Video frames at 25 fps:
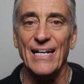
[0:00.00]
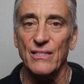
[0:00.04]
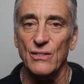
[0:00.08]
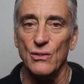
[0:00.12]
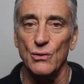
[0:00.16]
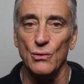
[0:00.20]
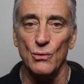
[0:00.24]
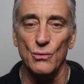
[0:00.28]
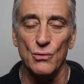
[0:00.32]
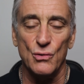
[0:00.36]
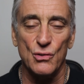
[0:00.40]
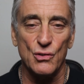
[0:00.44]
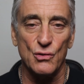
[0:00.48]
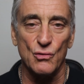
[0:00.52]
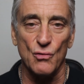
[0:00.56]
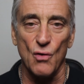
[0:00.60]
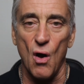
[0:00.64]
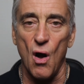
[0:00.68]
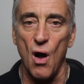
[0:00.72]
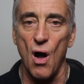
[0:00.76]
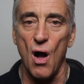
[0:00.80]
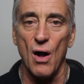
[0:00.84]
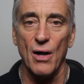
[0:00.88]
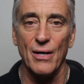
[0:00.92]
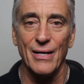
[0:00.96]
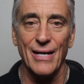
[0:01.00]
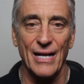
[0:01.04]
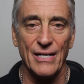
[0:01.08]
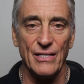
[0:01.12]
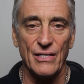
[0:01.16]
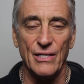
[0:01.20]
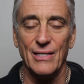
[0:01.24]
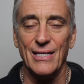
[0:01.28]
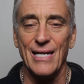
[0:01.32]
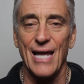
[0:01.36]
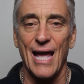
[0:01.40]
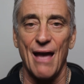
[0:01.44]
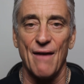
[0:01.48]
too strong, and
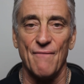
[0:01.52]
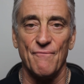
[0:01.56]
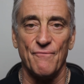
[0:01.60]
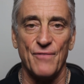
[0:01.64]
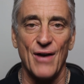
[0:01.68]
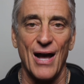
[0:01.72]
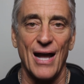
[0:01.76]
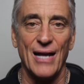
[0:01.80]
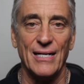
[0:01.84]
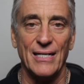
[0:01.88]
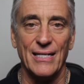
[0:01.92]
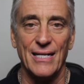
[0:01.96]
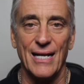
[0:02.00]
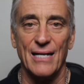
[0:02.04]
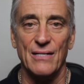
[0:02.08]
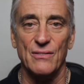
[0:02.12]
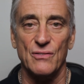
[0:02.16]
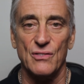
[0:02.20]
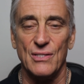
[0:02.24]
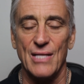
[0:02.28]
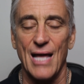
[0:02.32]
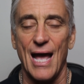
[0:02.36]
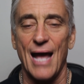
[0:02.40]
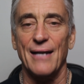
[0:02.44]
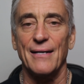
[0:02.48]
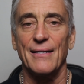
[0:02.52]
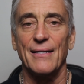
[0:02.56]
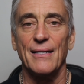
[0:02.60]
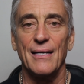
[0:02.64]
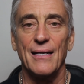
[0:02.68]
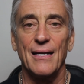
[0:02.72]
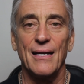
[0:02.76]
you can't fight against that.